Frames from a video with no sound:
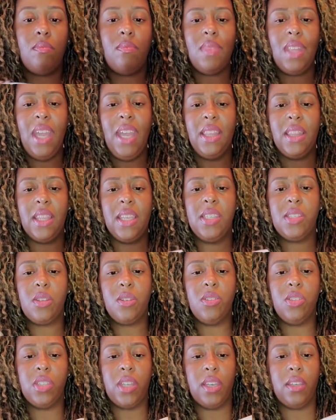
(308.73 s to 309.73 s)
And these
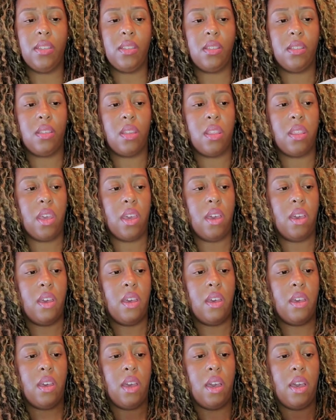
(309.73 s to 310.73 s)
are just
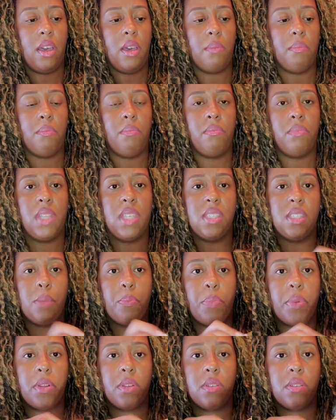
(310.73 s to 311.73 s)
the
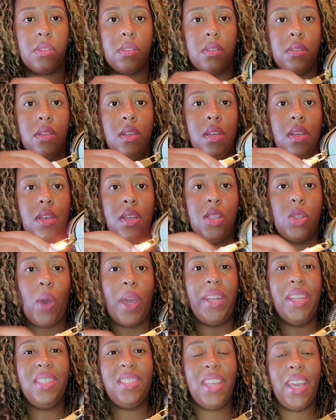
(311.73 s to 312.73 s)
zippers. So I
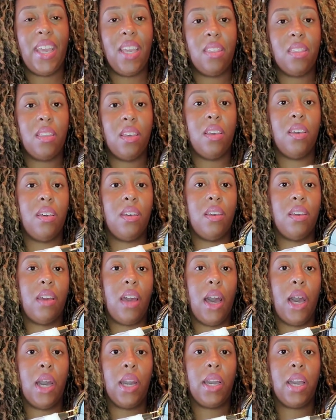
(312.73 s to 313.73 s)
didn't take
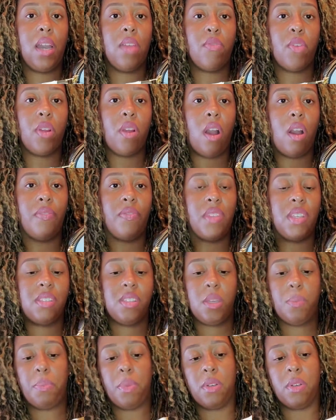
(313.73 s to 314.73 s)
the covering off the
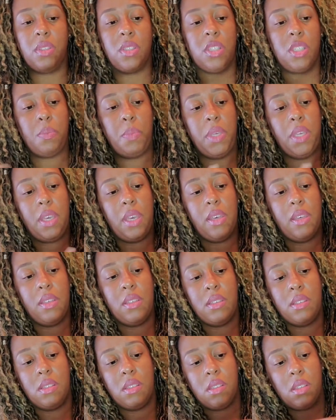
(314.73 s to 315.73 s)
zipper just
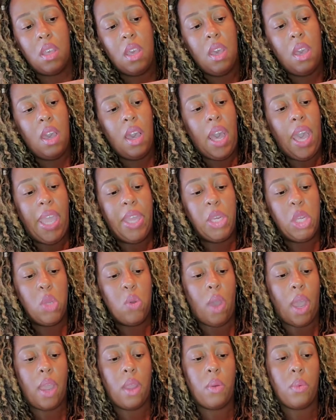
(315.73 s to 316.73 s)
because I knew
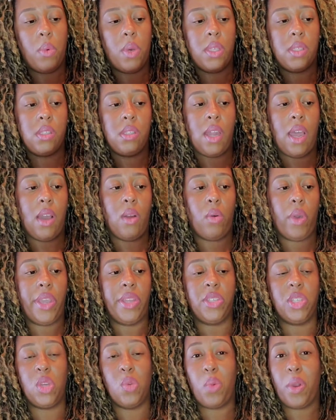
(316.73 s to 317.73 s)
I was not going
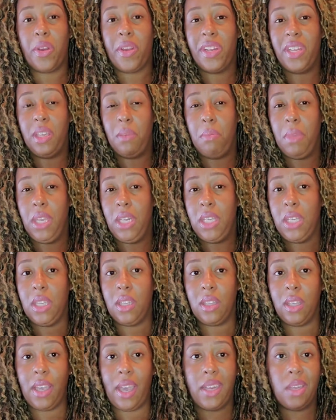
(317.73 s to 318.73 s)
to wear it
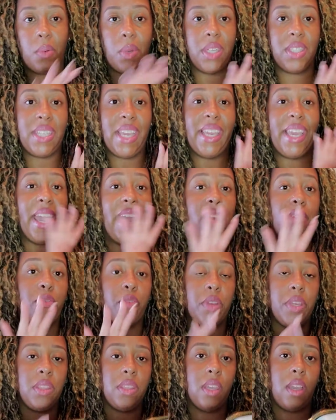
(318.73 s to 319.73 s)
immediately. I didn't want to take
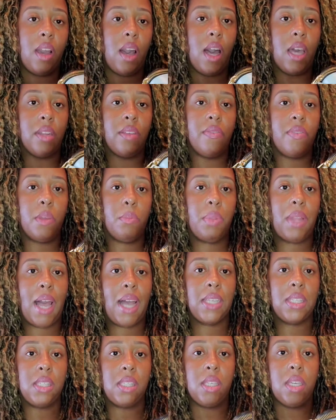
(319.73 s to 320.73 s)
everything out of the
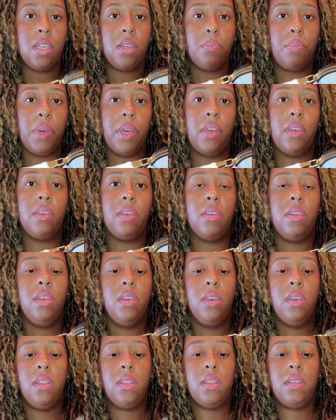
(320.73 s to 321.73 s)
plastic, but
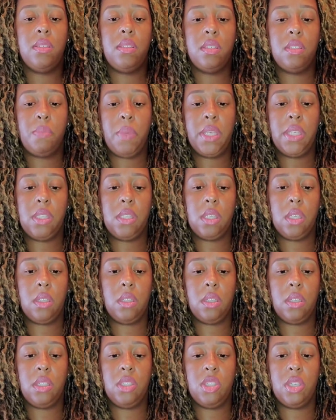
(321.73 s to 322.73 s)
this is
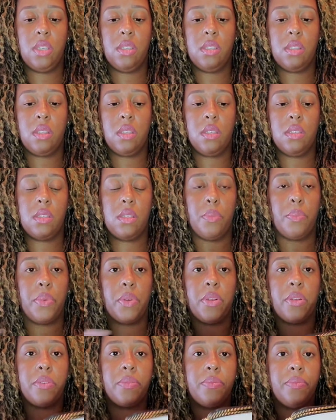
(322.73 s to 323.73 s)
basically just the
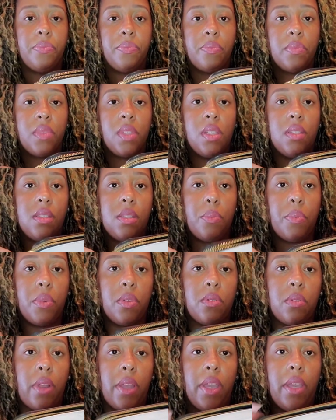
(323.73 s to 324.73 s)
zipper. The zipper
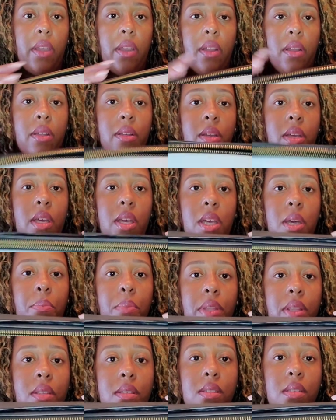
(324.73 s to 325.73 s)
right here.
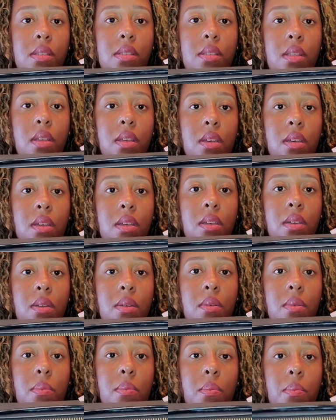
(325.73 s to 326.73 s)
But this is the
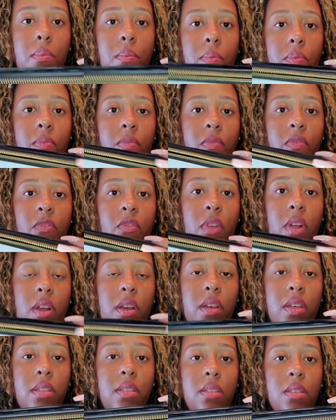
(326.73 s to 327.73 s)

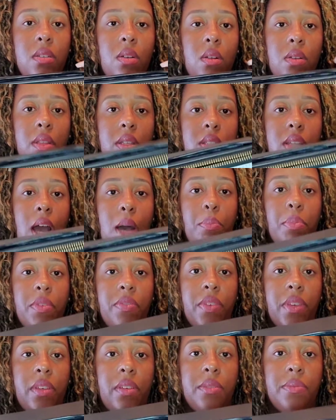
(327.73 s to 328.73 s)
front, or the top of
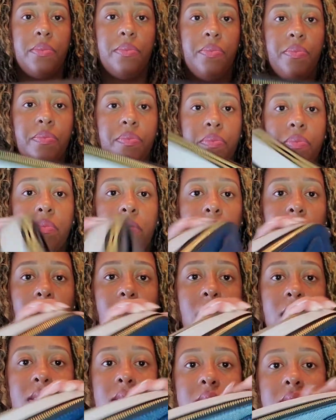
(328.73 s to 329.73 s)
it.
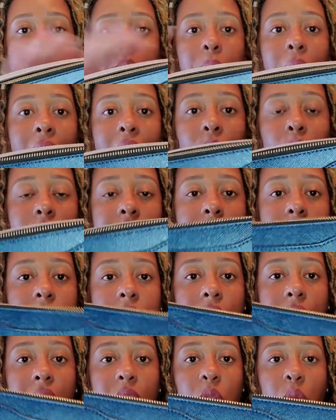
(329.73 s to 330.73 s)
This is the back. Once
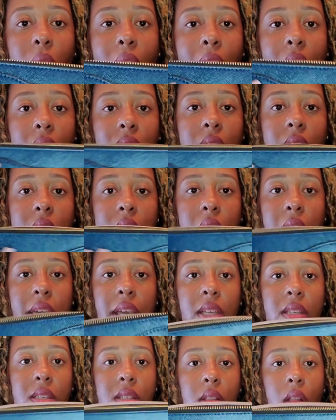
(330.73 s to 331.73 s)
again, you have a
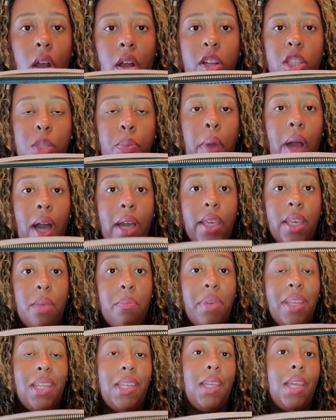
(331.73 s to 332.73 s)
nice large pocket,
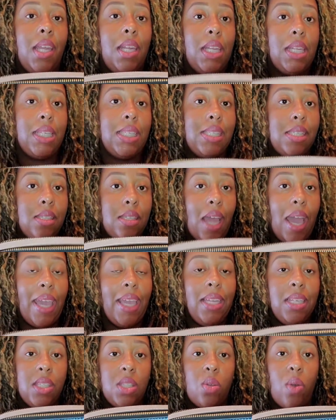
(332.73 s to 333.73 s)
but again, it is
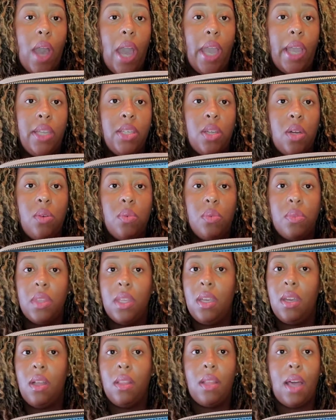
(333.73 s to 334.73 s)
tight, so I don't
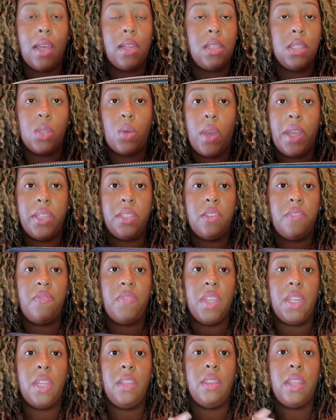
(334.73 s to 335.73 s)
think a lot is going to
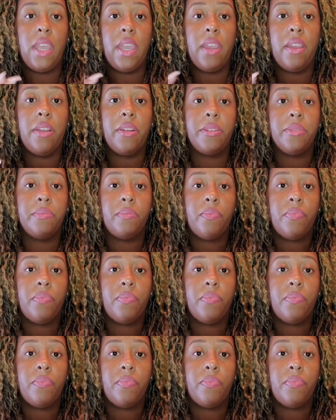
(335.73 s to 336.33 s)
fit in there.